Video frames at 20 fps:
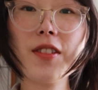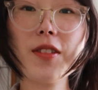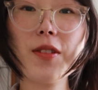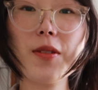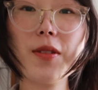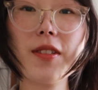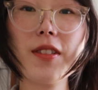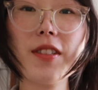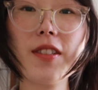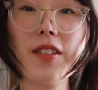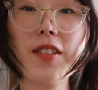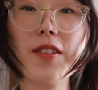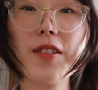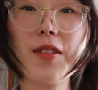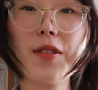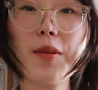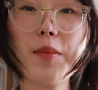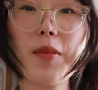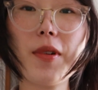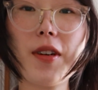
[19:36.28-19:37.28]
So this is the
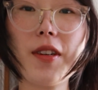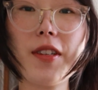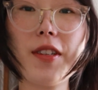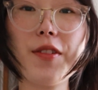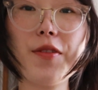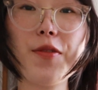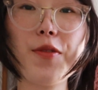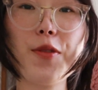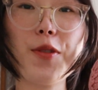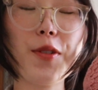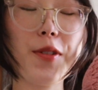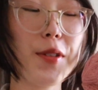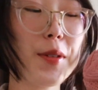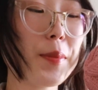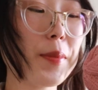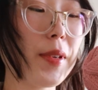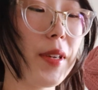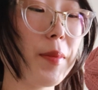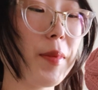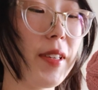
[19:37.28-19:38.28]
little bonnet for the
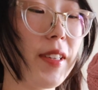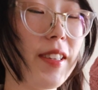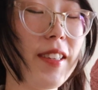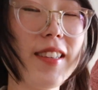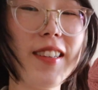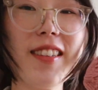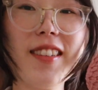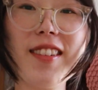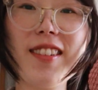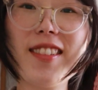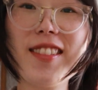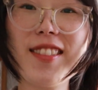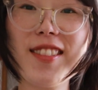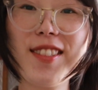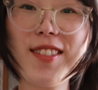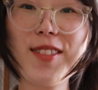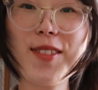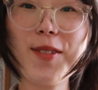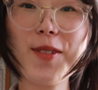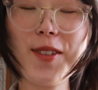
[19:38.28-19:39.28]
baby.
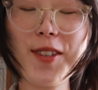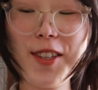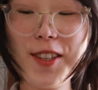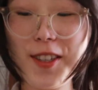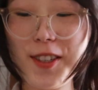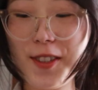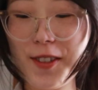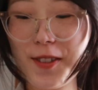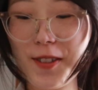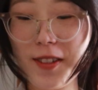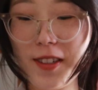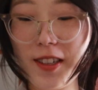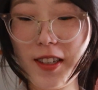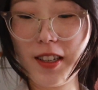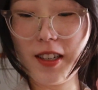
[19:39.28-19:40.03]
So cute.